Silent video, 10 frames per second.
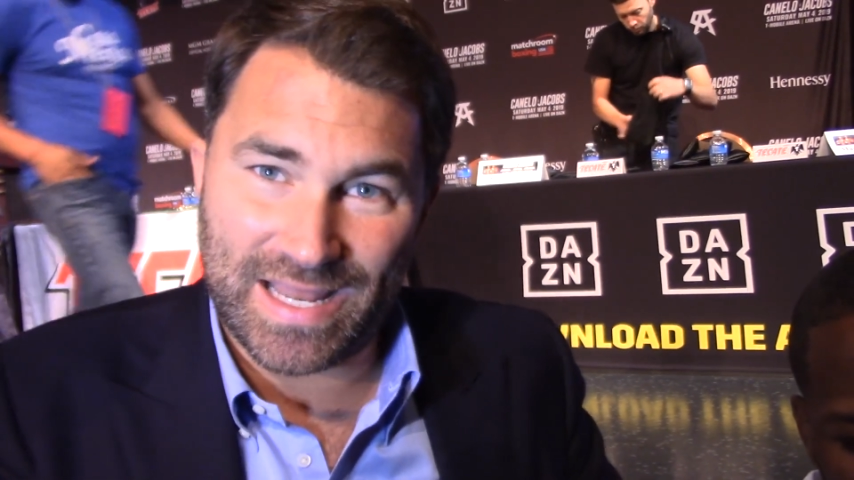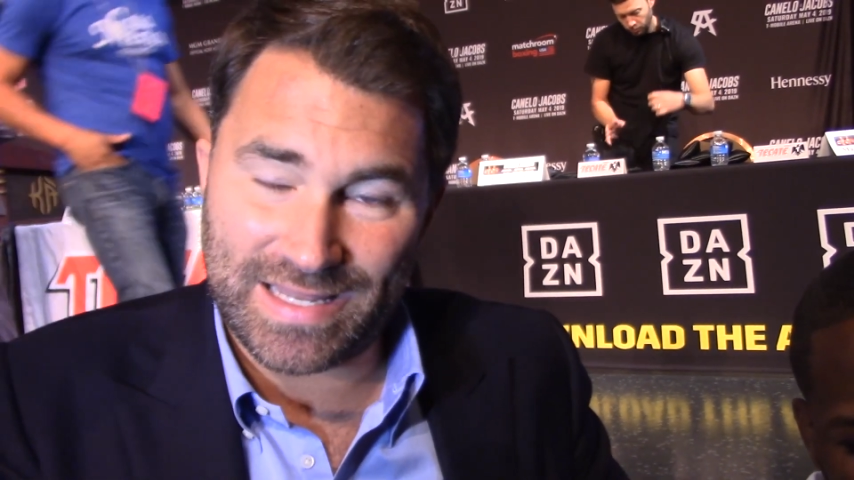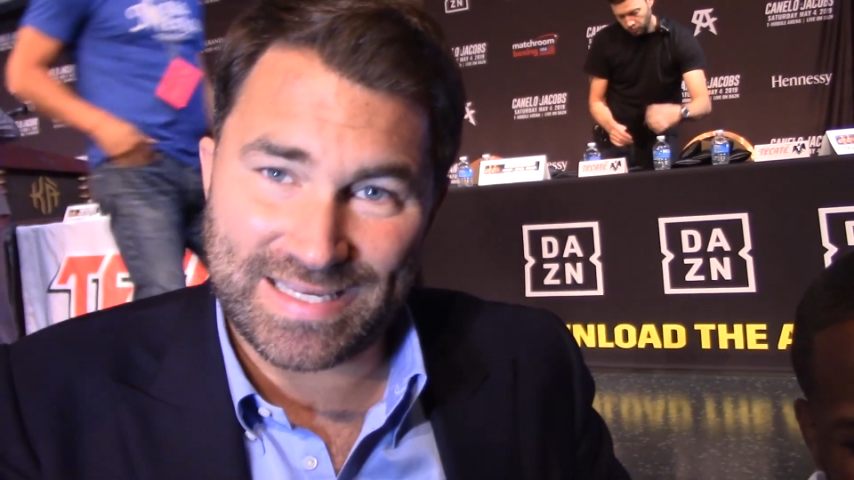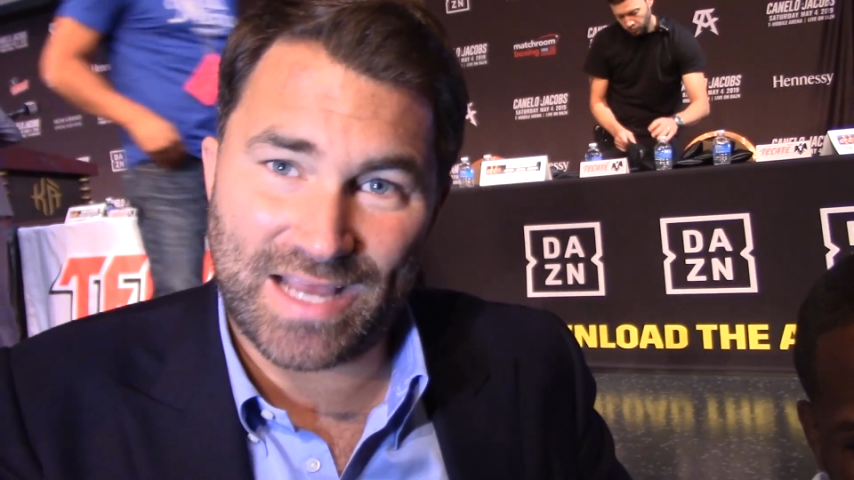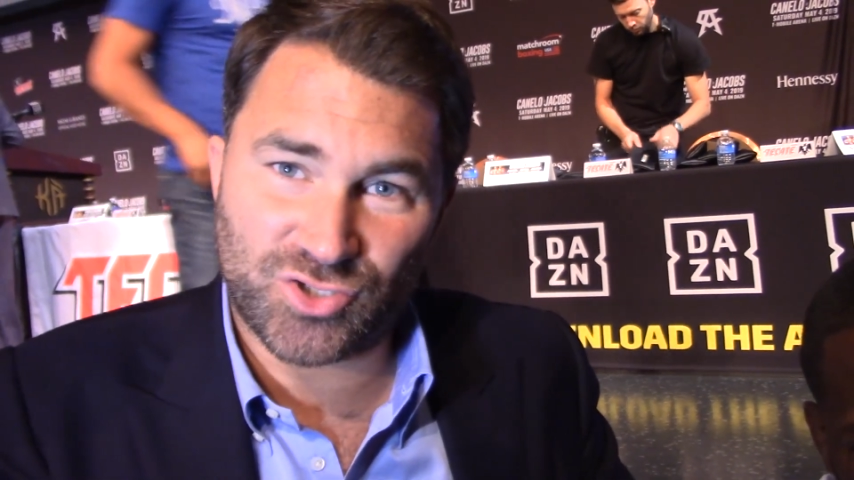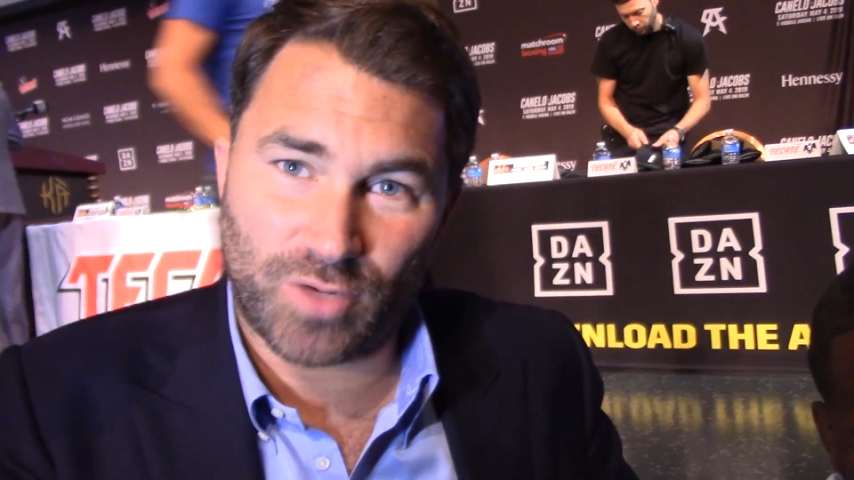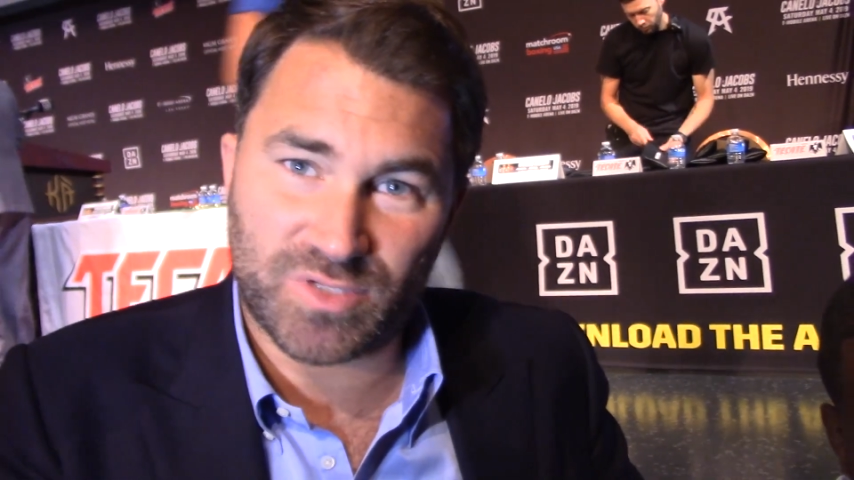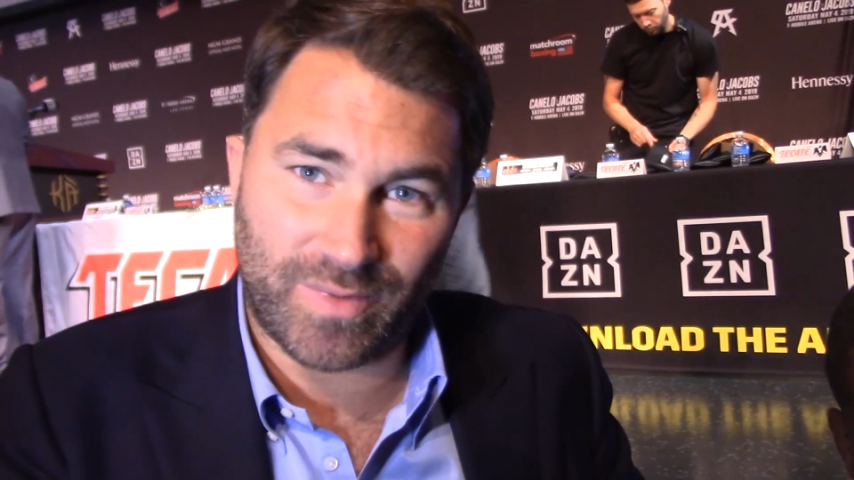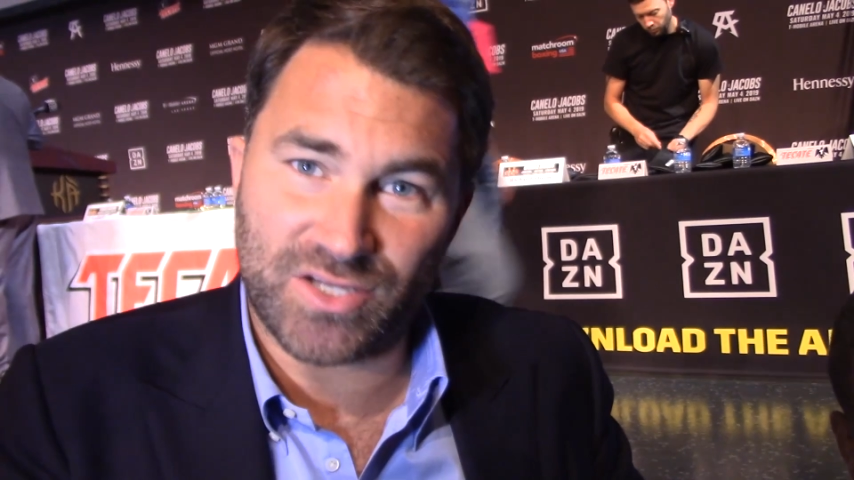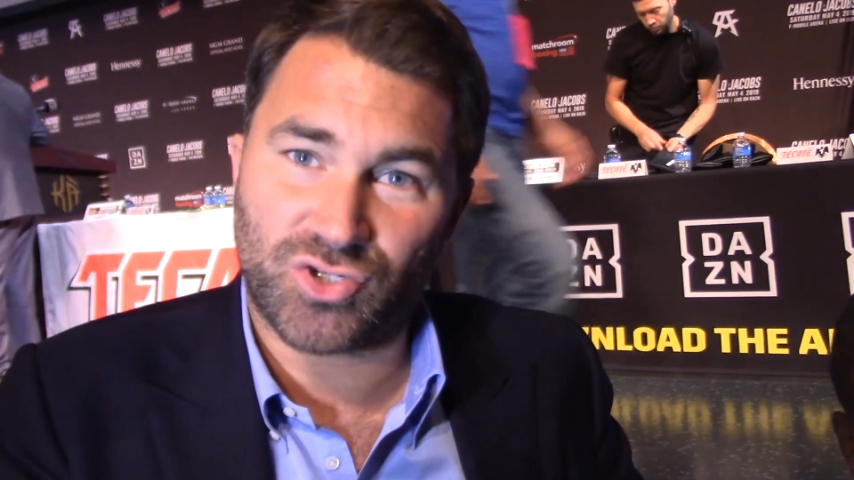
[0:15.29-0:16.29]
and it's our job
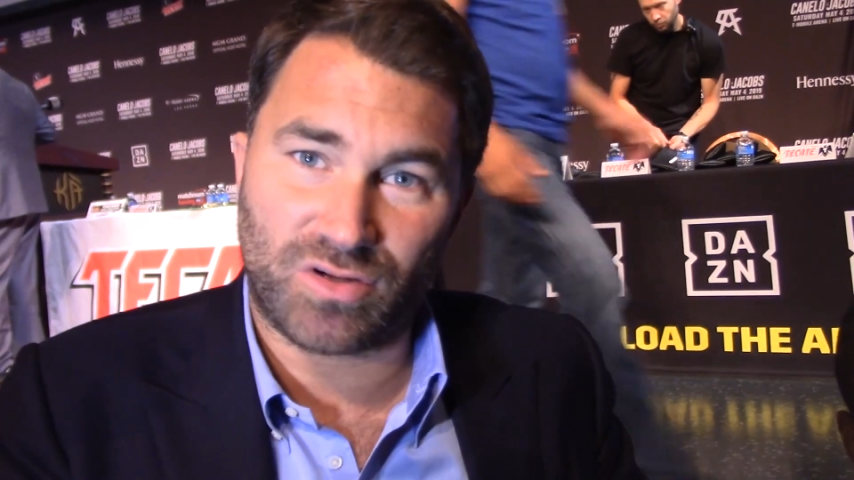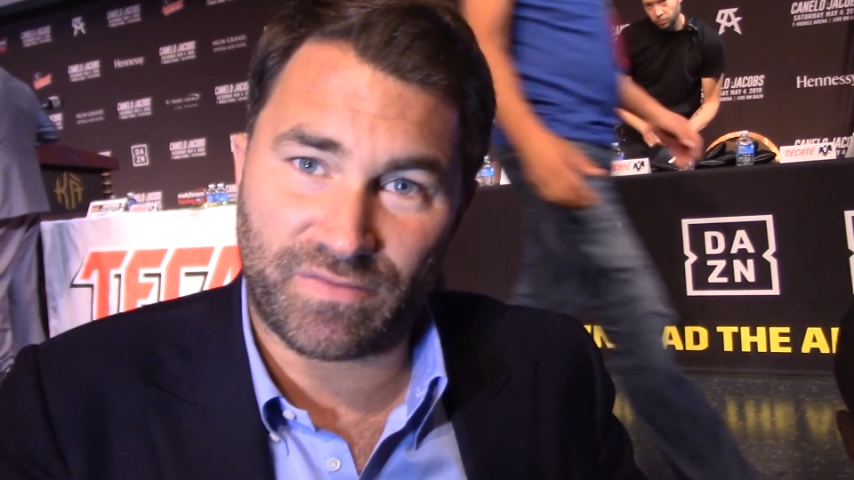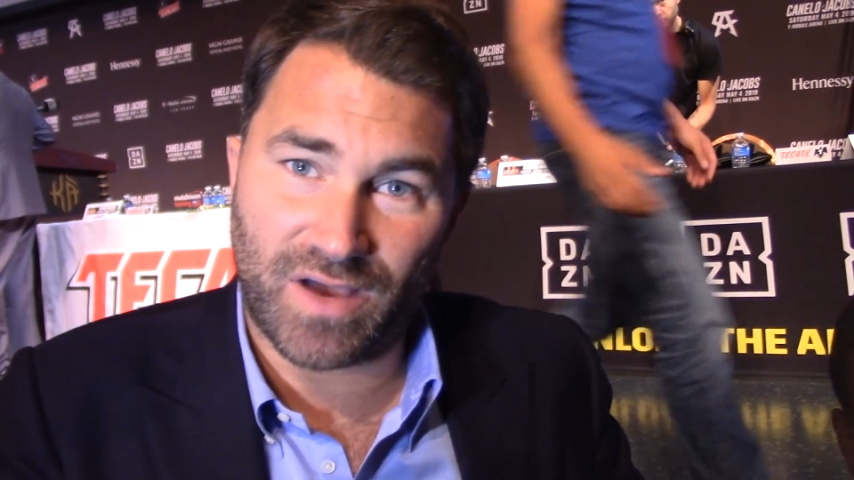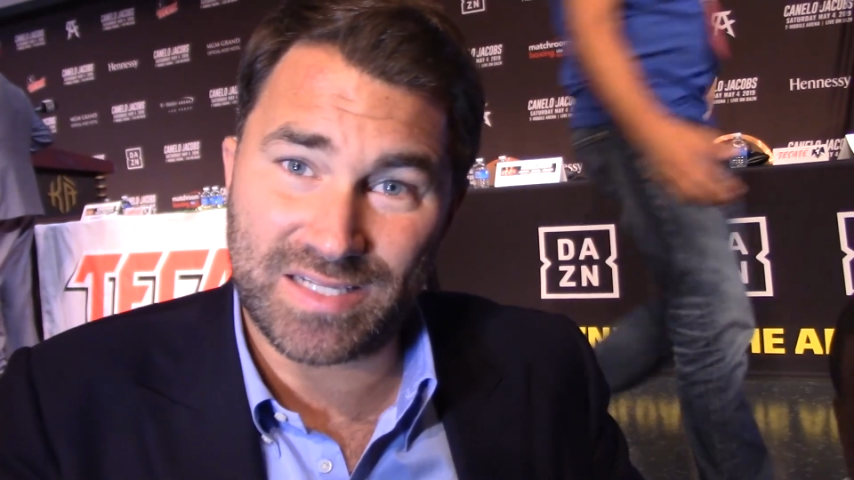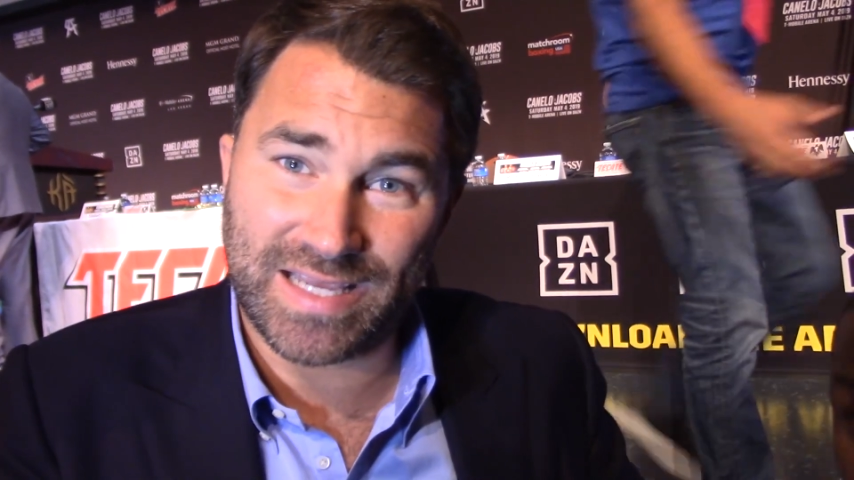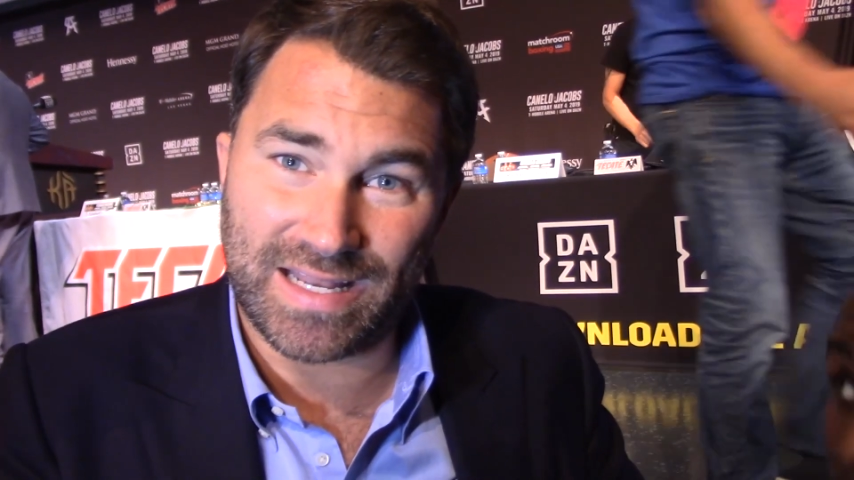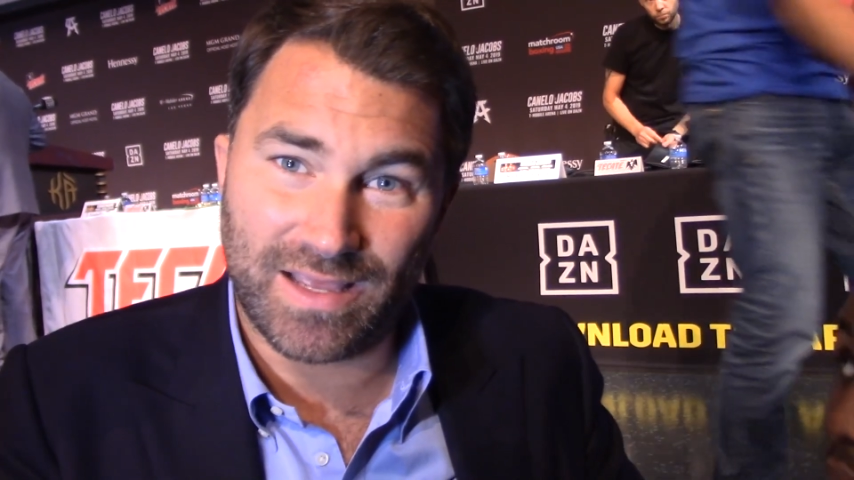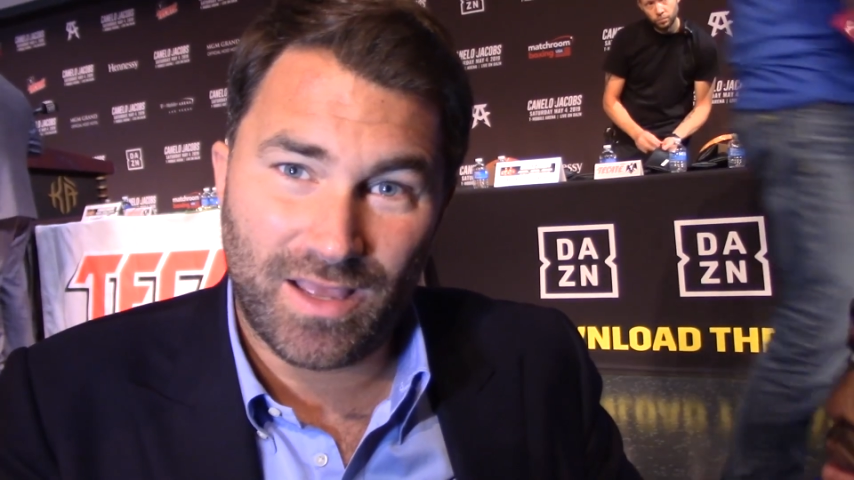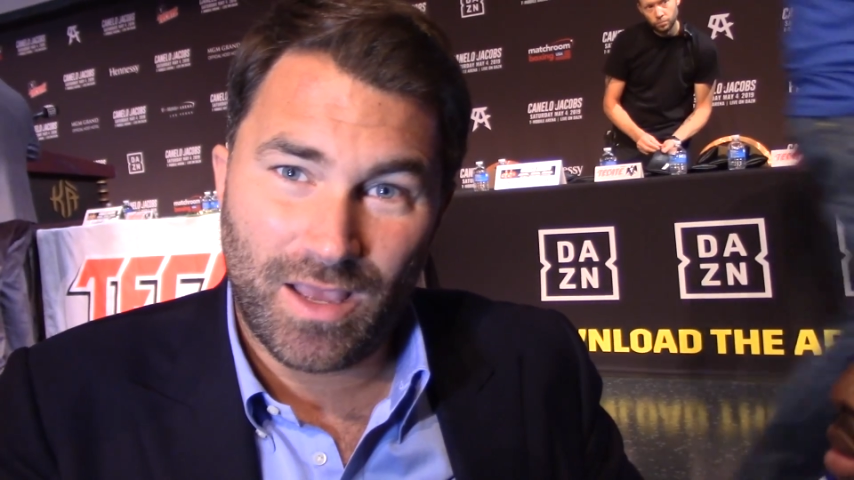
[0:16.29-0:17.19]
to make sure the fighters get it.